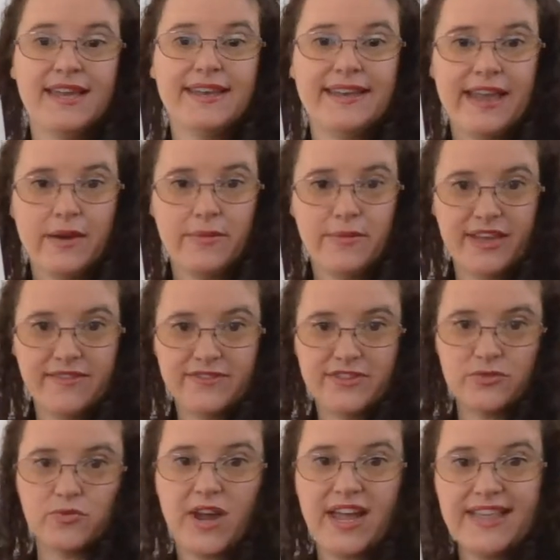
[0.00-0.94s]
Now we have
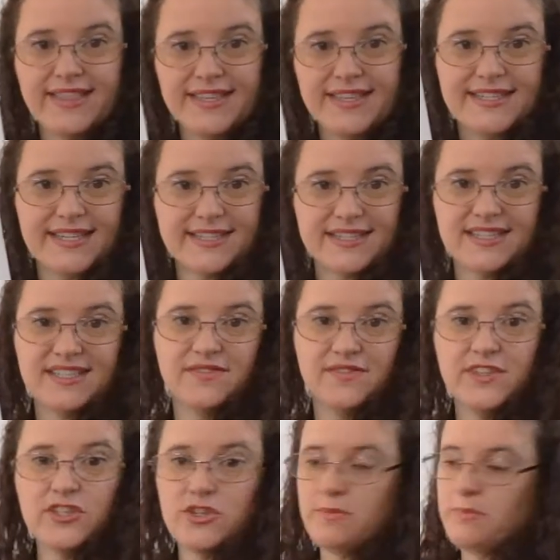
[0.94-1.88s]
to write this as a
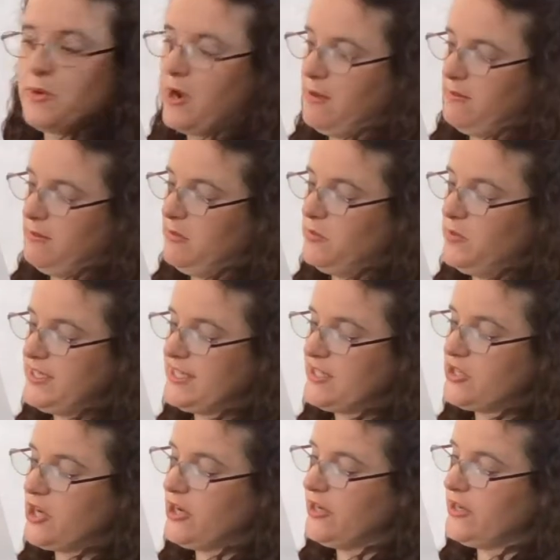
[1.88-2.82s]
division problem. We
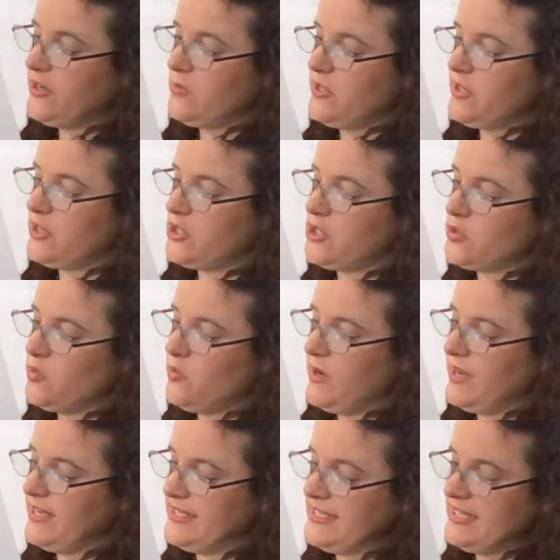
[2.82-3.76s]
started with
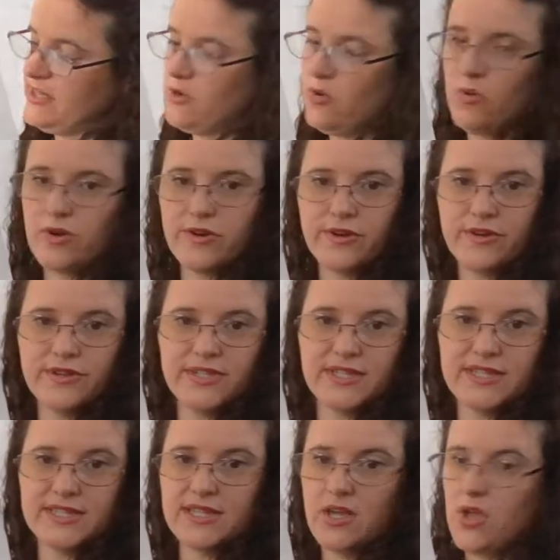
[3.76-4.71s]
20
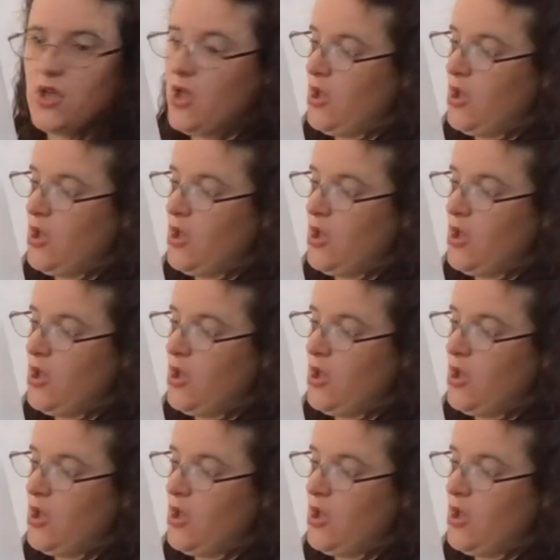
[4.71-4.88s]
quarters.